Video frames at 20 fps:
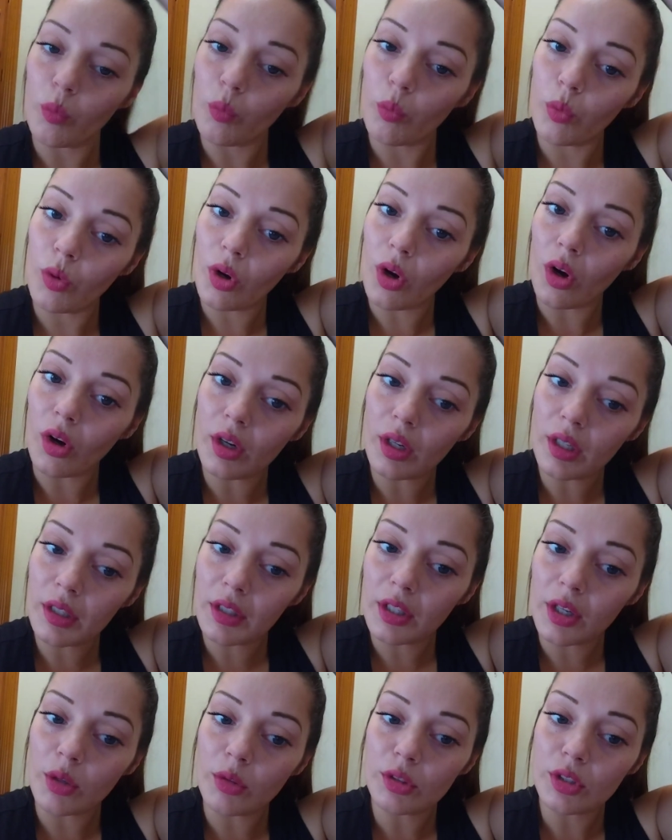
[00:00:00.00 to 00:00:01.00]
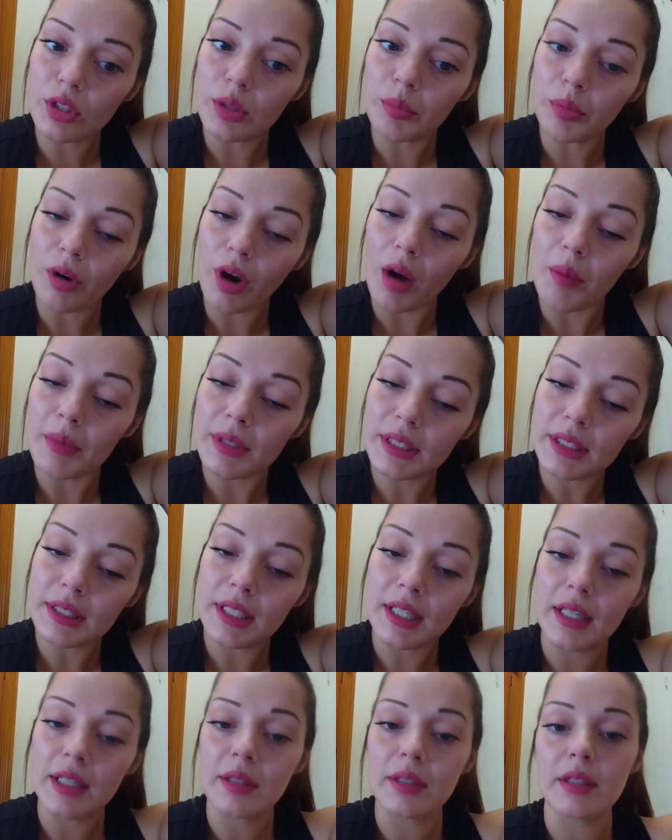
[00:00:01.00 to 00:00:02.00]
we're all going to go to the promised
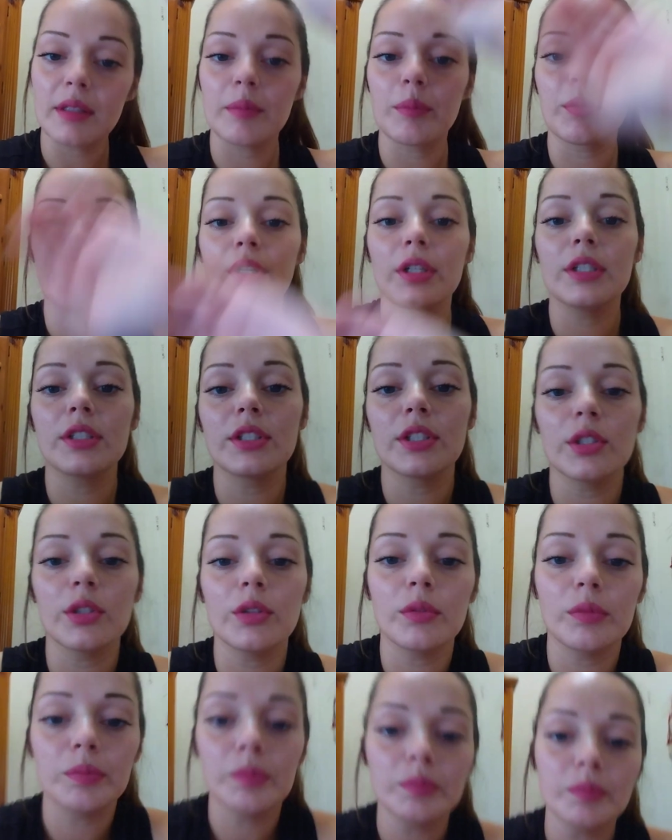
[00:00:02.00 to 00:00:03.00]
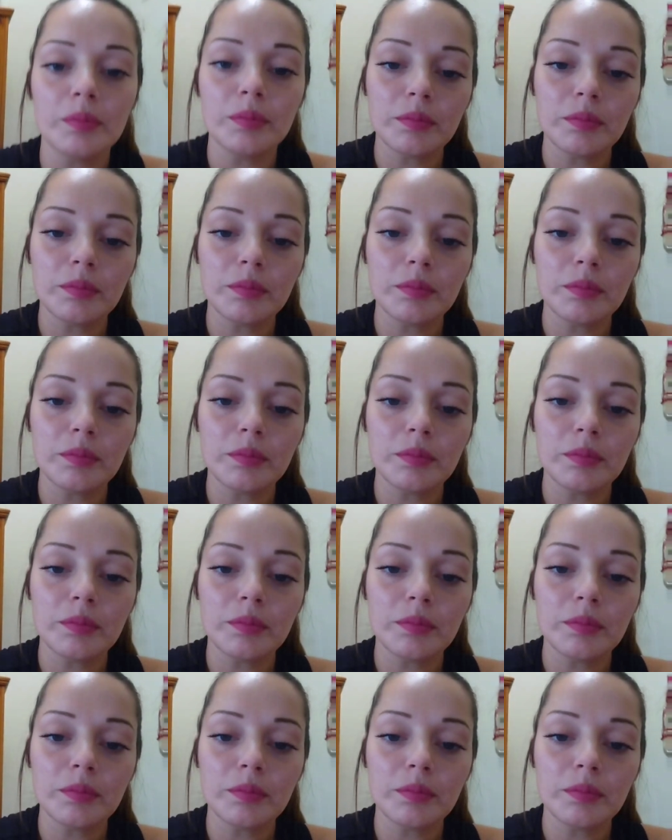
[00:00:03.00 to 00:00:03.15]
land pretty soon.